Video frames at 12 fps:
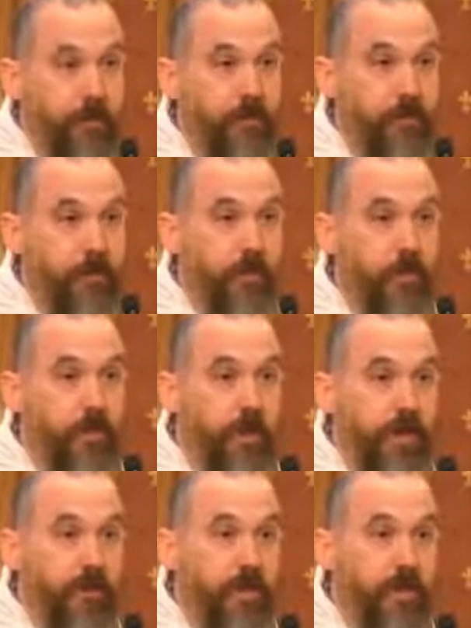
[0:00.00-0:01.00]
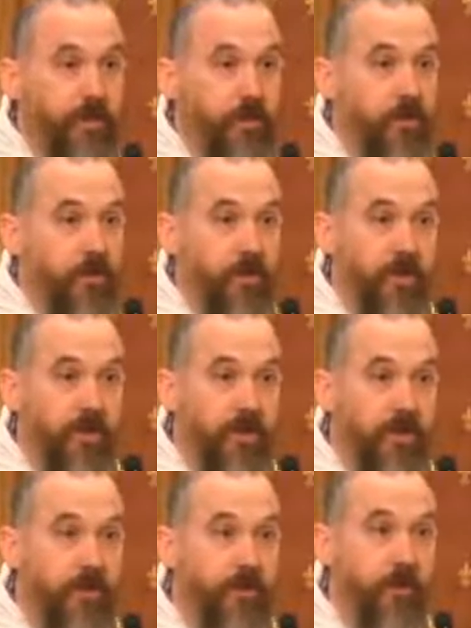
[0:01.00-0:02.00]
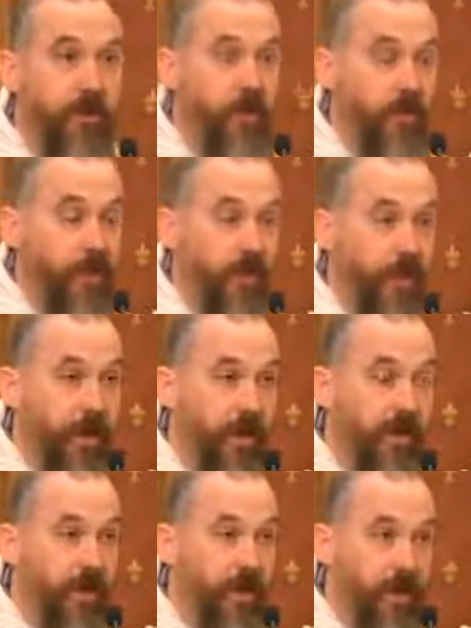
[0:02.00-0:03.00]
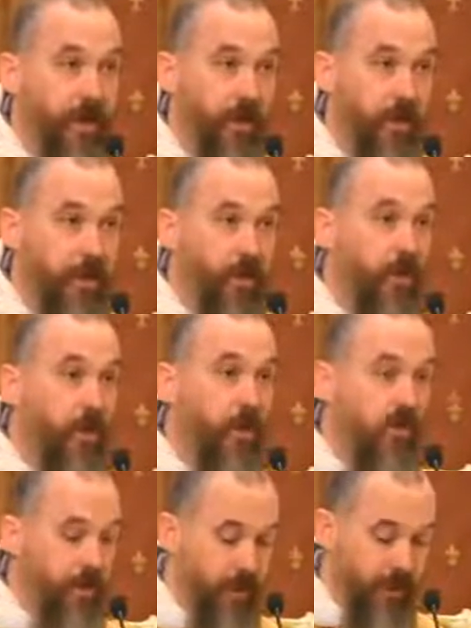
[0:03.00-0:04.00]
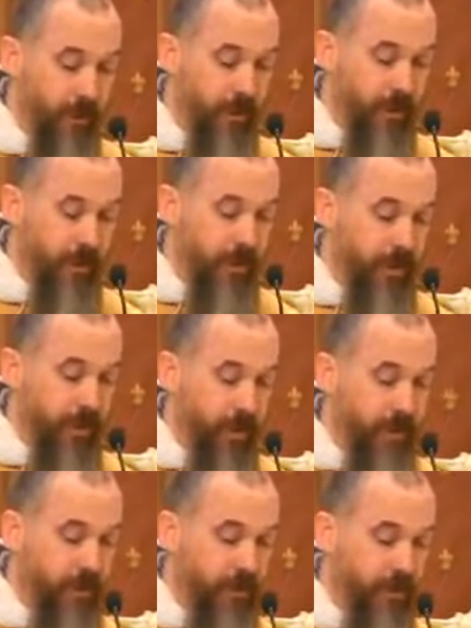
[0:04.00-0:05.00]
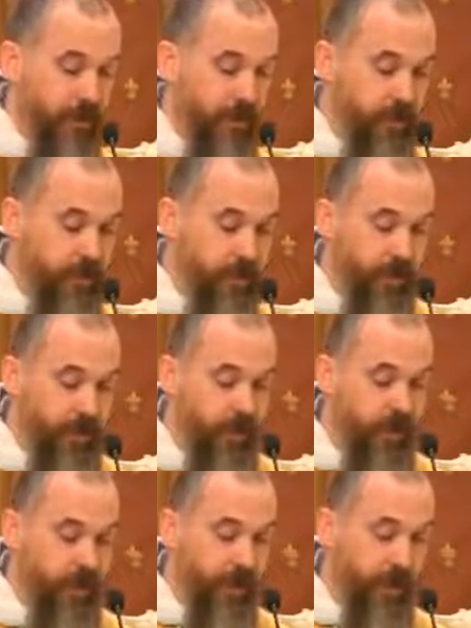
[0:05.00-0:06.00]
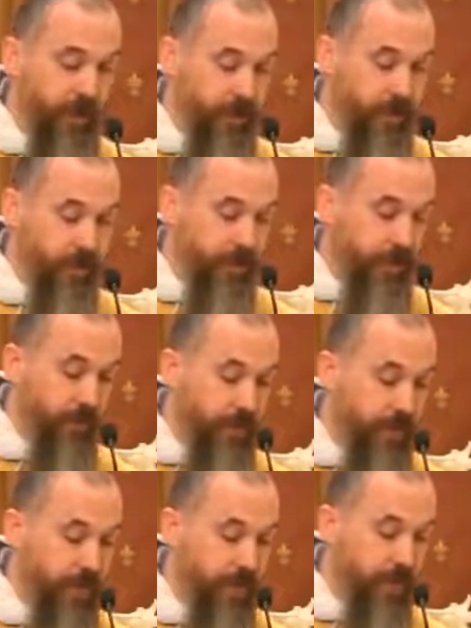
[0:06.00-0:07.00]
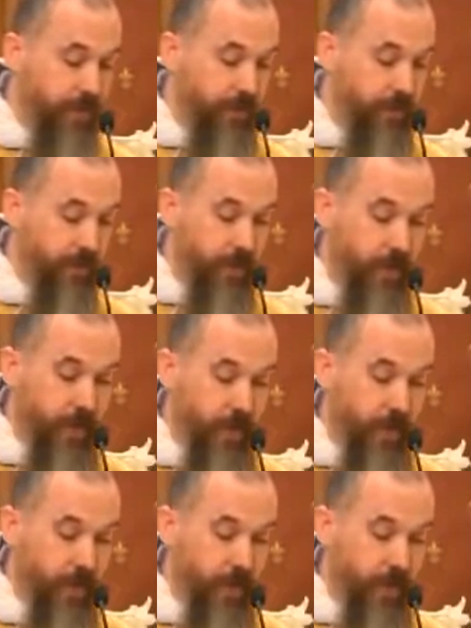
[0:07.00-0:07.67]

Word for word: And it's because we have to get used to seeing him in another way. They were all, you might say, in a certain sense, his exhortation to St. Mary Magdalene